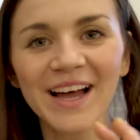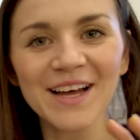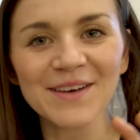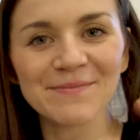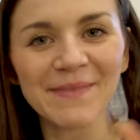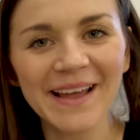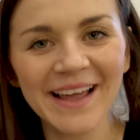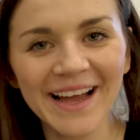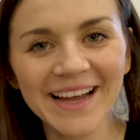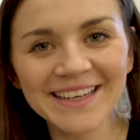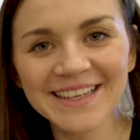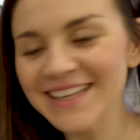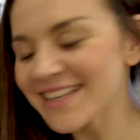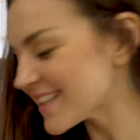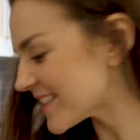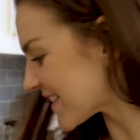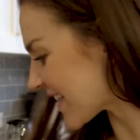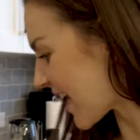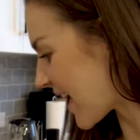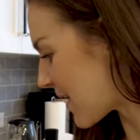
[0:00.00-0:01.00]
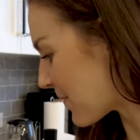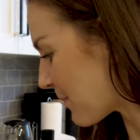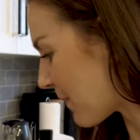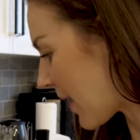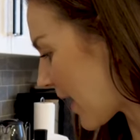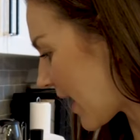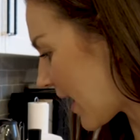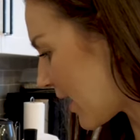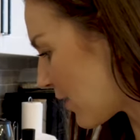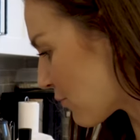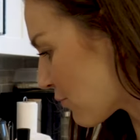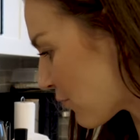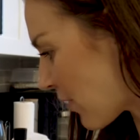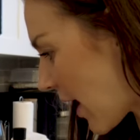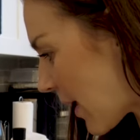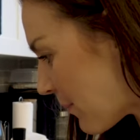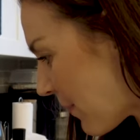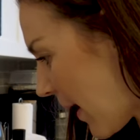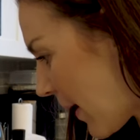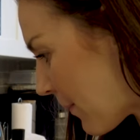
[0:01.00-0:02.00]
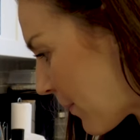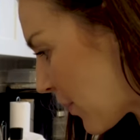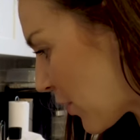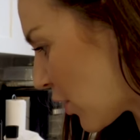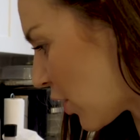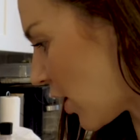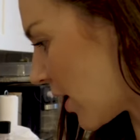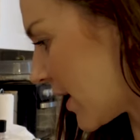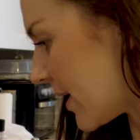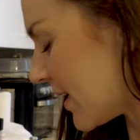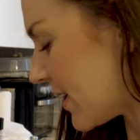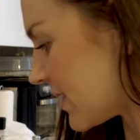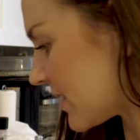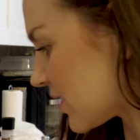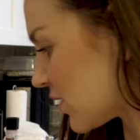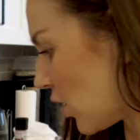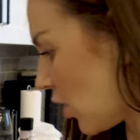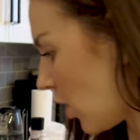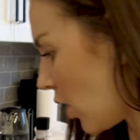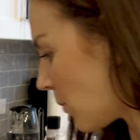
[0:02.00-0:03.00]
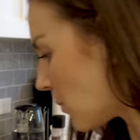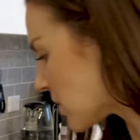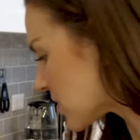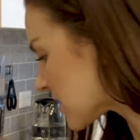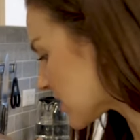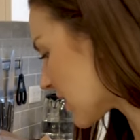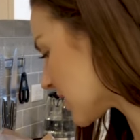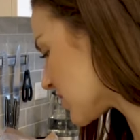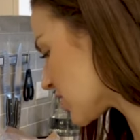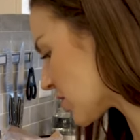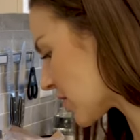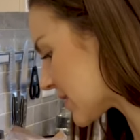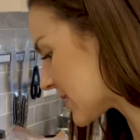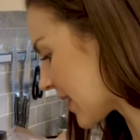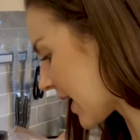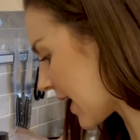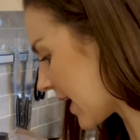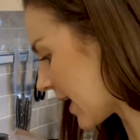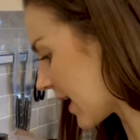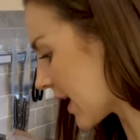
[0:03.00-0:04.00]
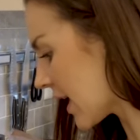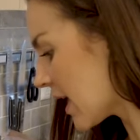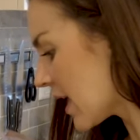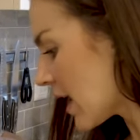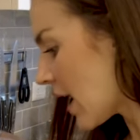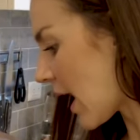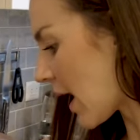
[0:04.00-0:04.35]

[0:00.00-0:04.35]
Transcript: uh, my onions and my red pepper is almost done sauteing.